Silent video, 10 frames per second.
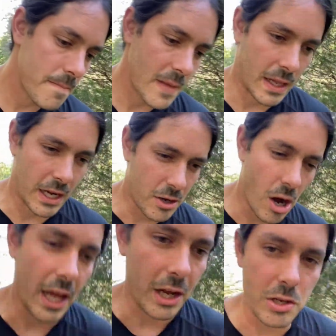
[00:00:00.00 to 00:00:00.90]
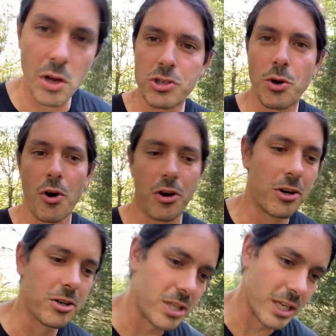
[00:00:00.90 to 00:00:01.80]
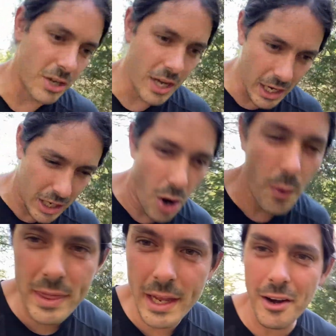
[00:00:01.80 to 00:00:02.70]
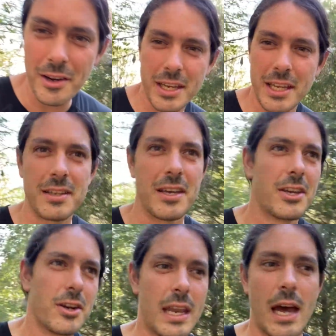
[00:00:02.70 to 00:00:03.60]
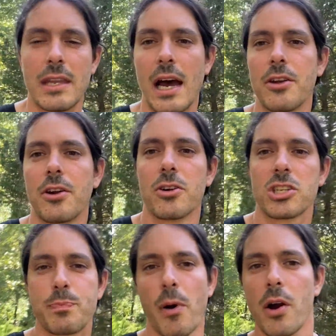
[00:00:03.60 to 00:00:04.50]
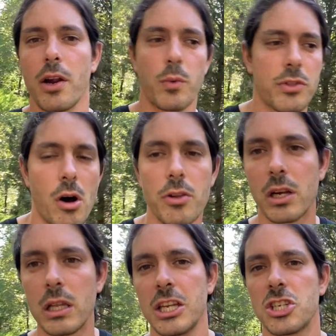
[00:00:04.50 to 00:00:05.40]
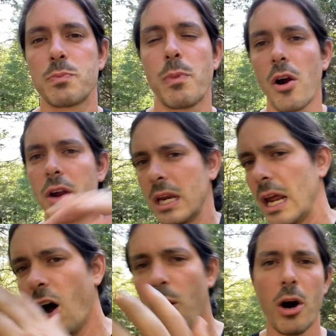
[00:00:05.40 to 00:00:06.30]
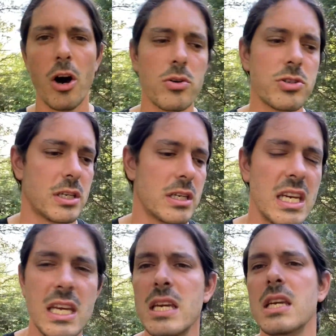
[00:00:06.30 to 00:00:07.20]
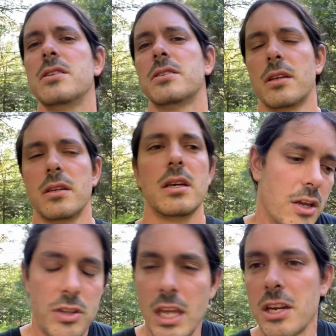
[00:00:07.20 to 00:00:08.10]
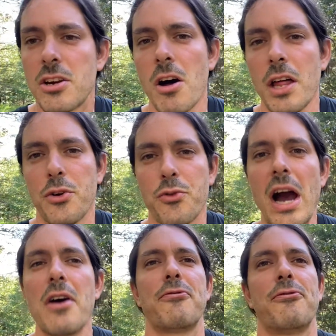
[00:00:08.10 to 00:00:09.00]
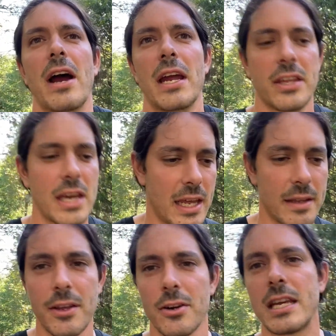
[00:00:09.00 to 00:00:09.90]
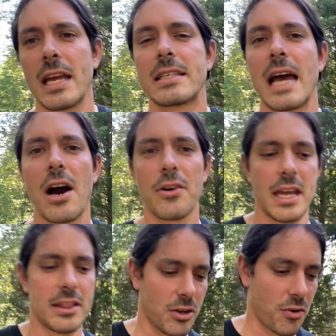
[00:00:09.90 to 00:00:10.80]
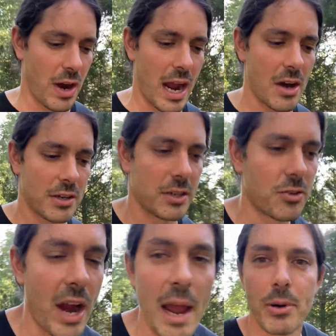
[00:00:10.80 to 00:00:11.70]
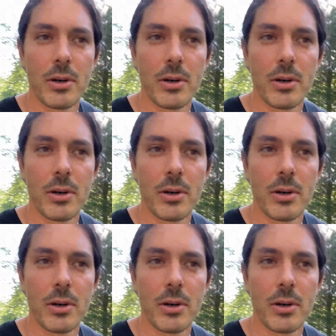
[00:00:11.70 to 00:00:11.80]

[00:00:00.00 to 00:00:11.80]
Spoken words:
And then you call like close quarters, and then you got to go in there and get, now you're sparring with all the clinch sparring and elbows and knees, and then you call like ground fight, and you got to, take down, hit the ground and grapple.